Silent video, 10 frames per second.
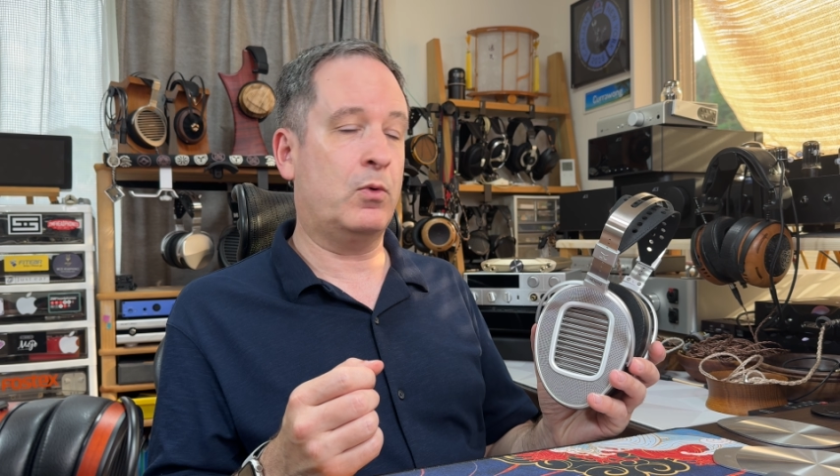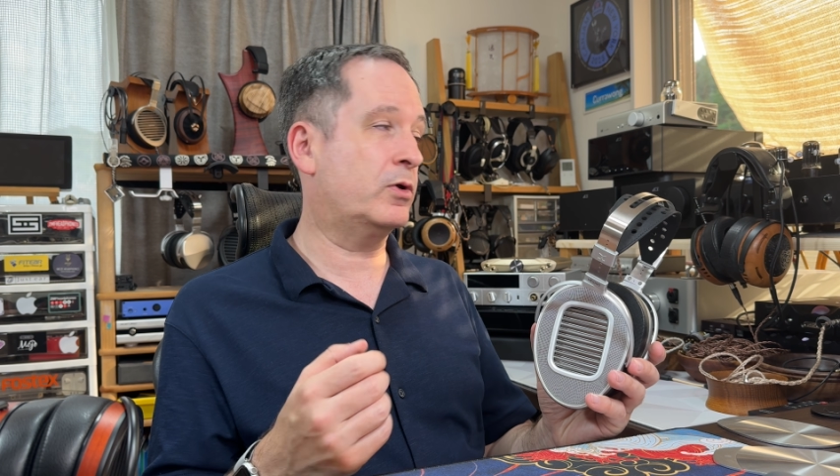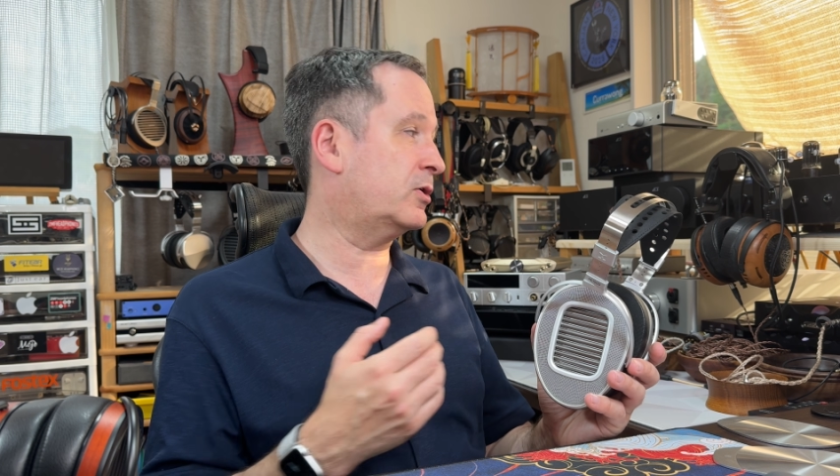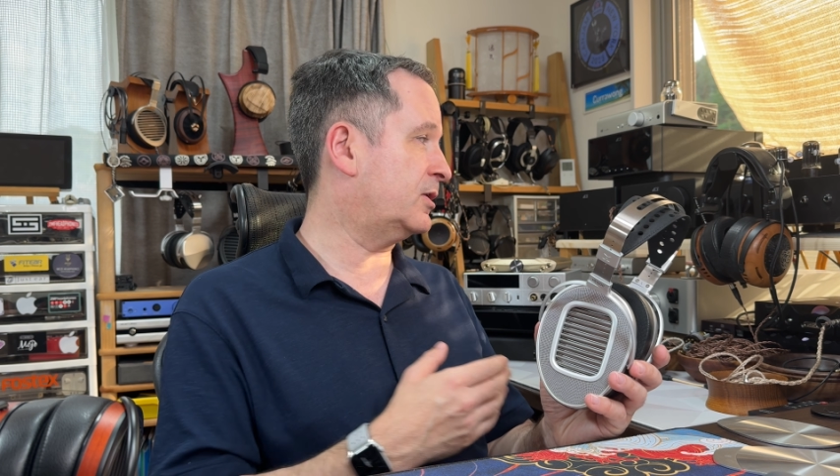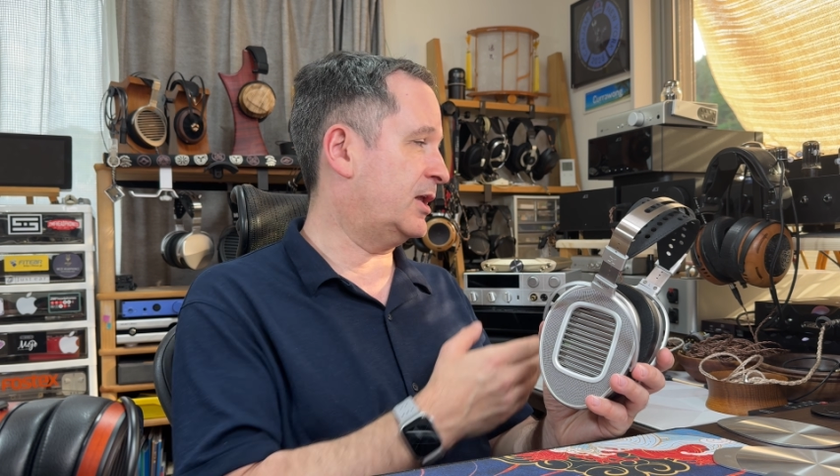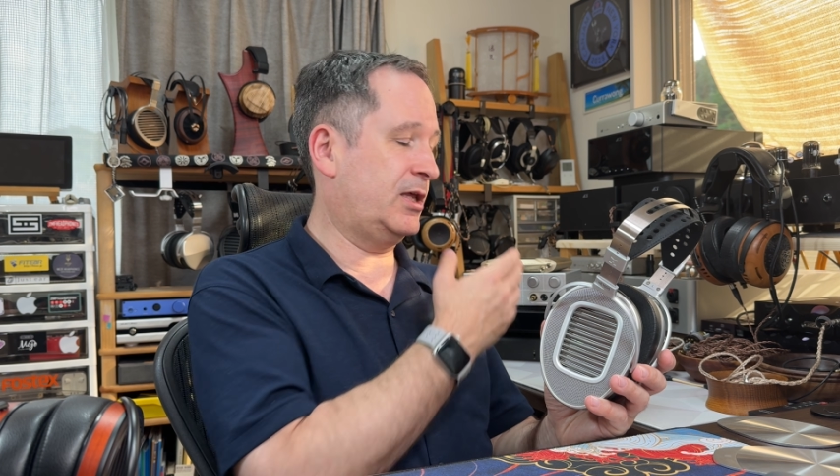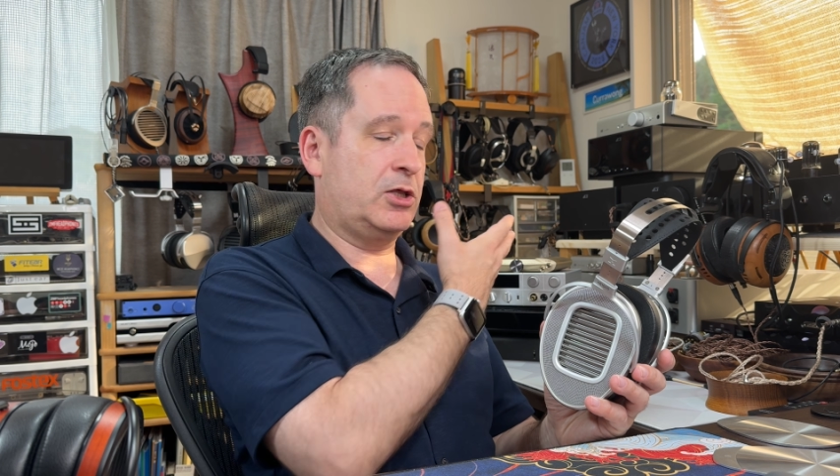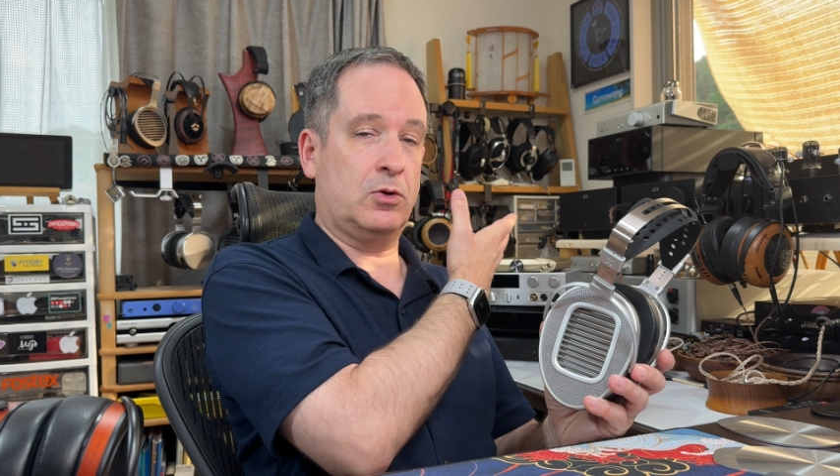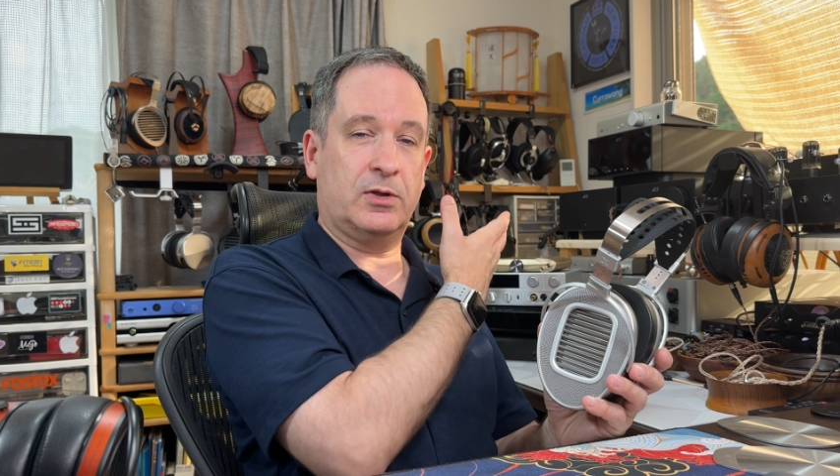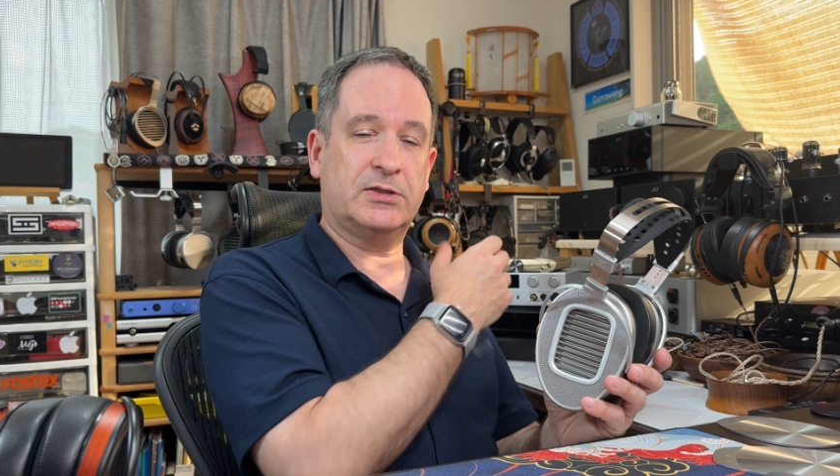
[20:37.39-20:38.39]
or you can
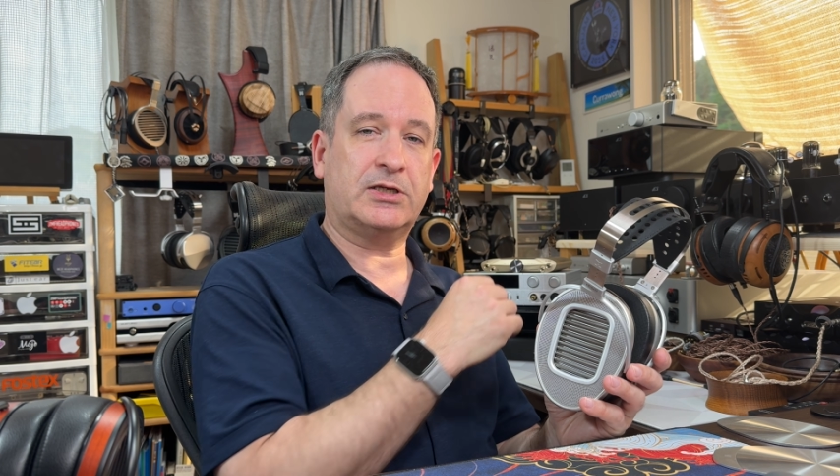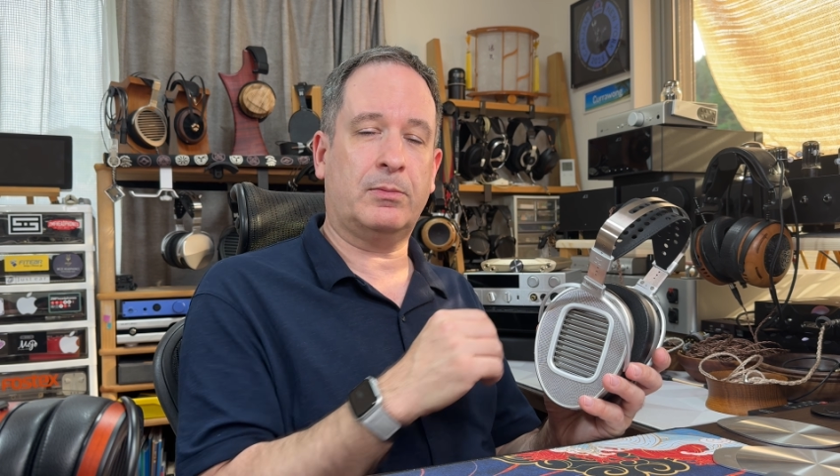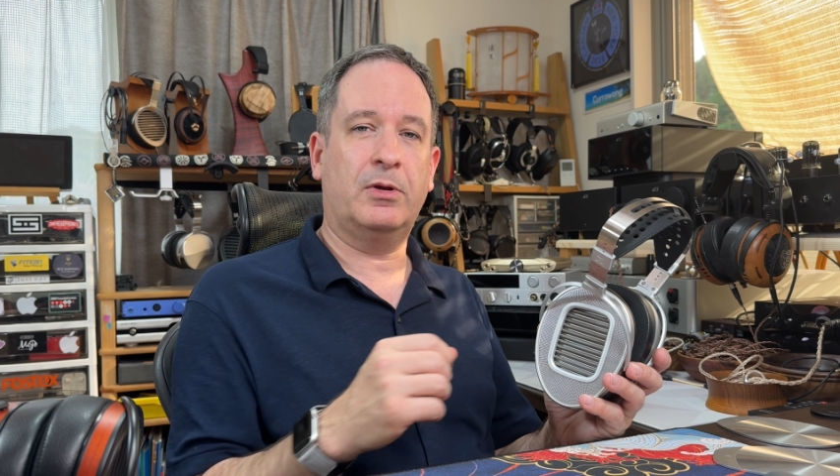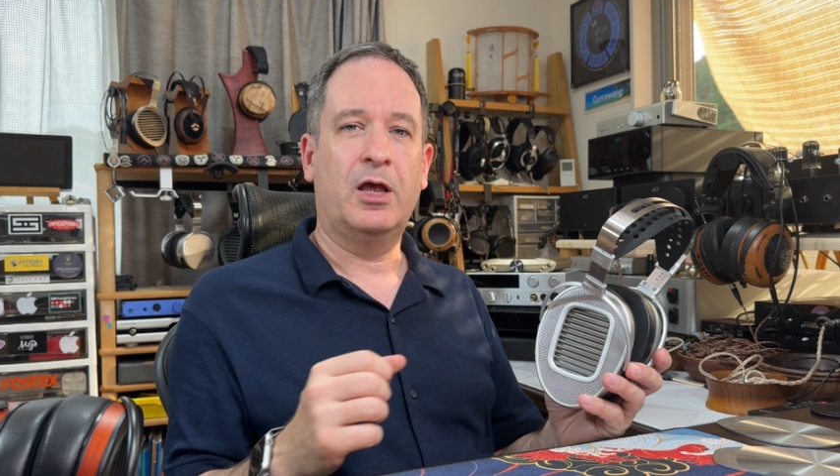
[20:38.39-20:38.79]
EQ in some,